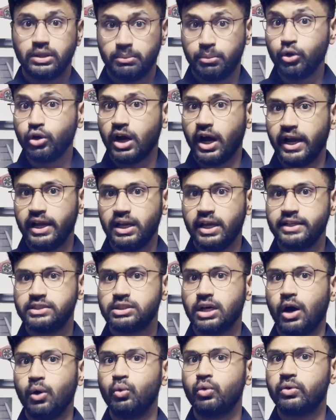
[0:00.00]
The book highlights
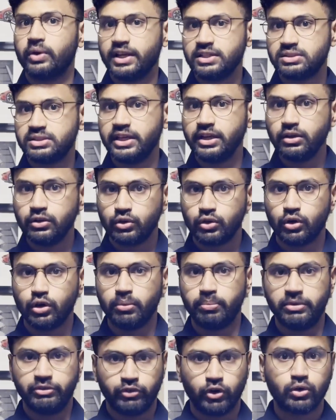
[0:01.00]
how resting dough
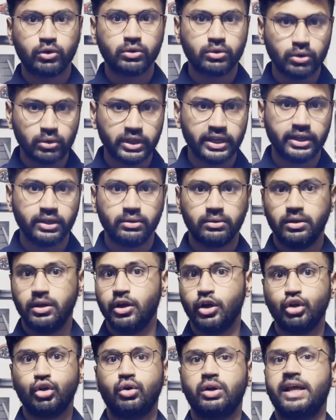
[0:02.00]
before cooking,
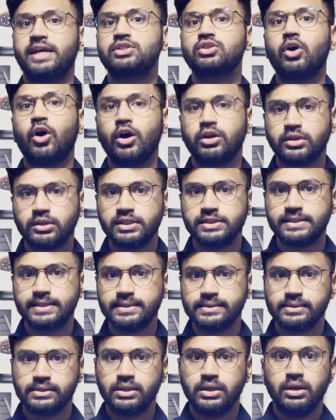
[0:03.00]
known as
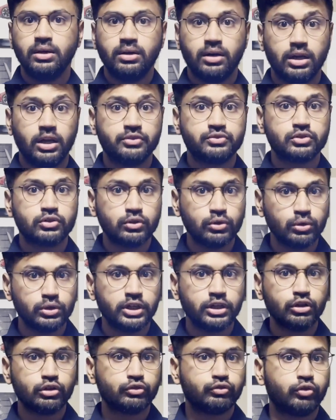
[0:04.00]
autolysis, allows
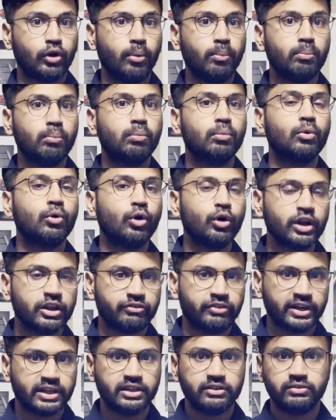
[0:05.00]
gluten to form more
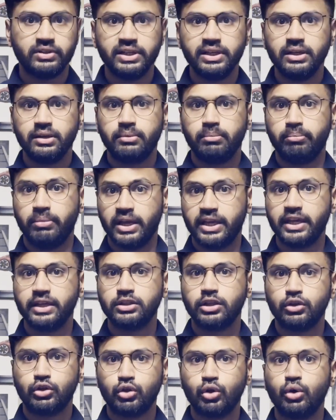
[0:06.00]
effectively, making
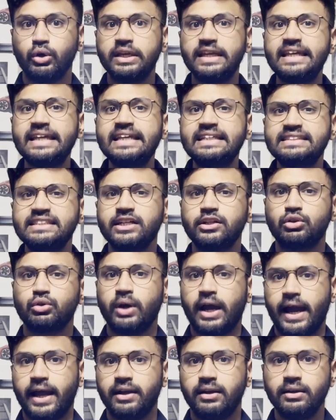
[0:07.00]
the dough easier to
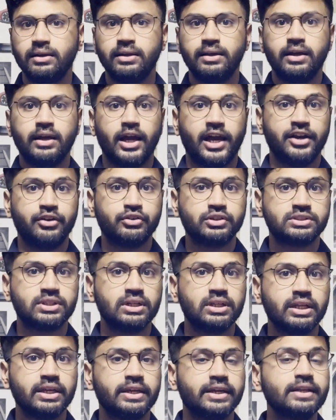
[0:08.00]
handle and
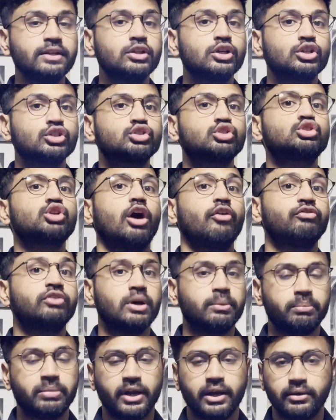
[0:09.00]
resulting in
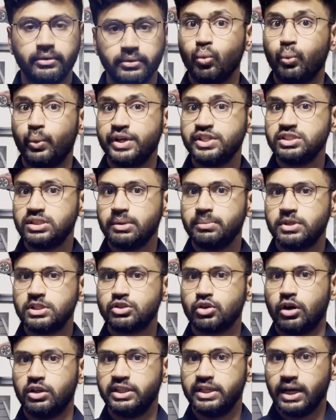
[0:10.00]
softer bread. Vegetables,
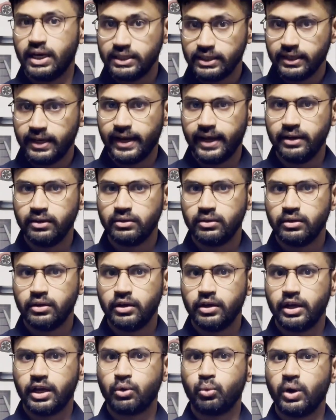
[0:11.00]
on the other hand,
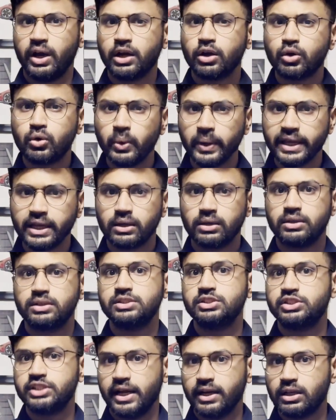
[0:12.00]
require quick,
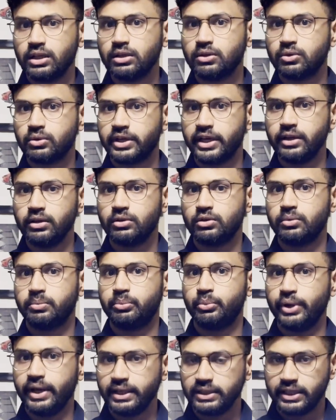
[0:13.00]
gentle cooking to
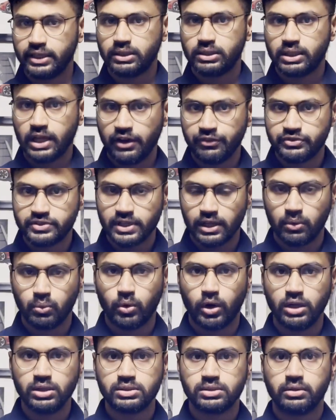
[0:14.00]
break their tough cell
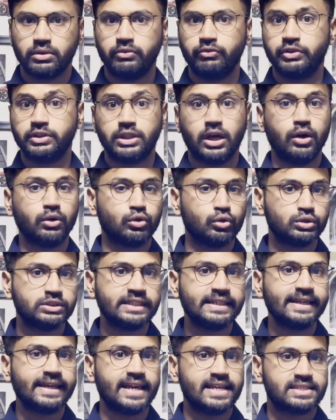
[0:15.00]
walls without
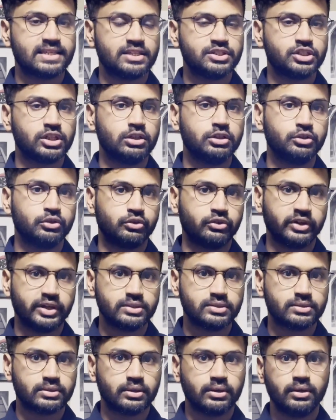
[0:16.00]
losing essential
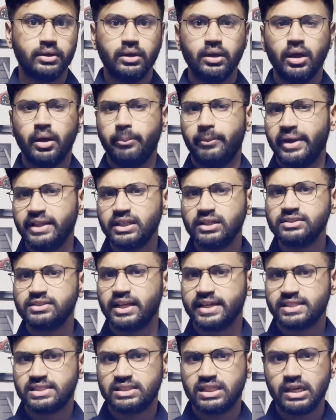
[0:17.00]
nutrients. Methods
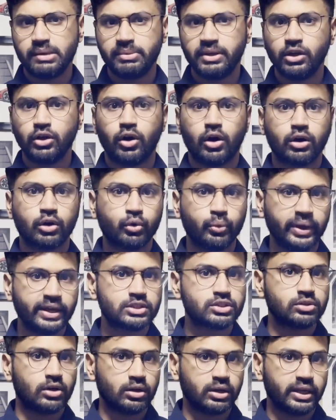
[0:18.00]
like steaming or quick
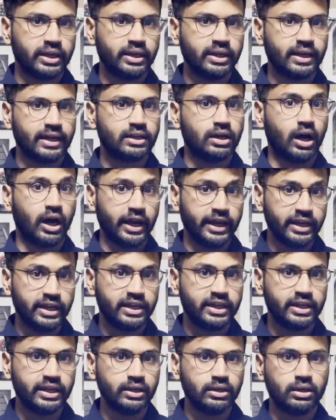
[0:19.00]
sauteing at high
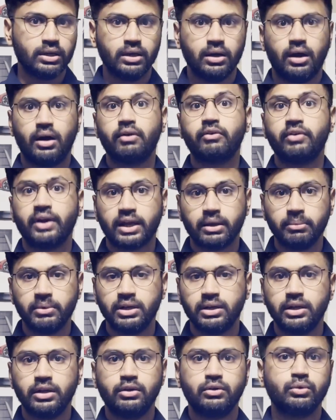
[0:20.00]
heat are
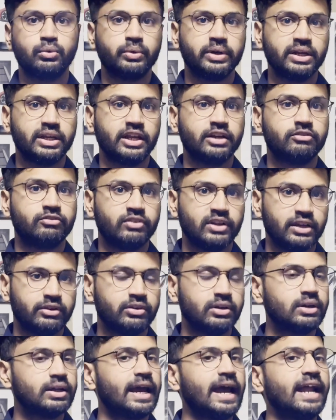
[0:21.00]
recommended to retain
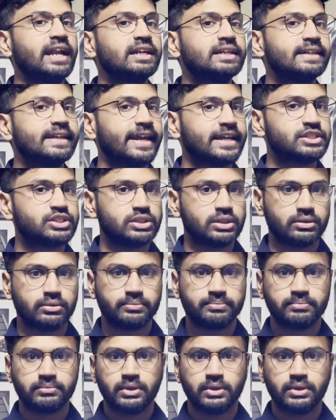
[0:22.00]
flavor and texture.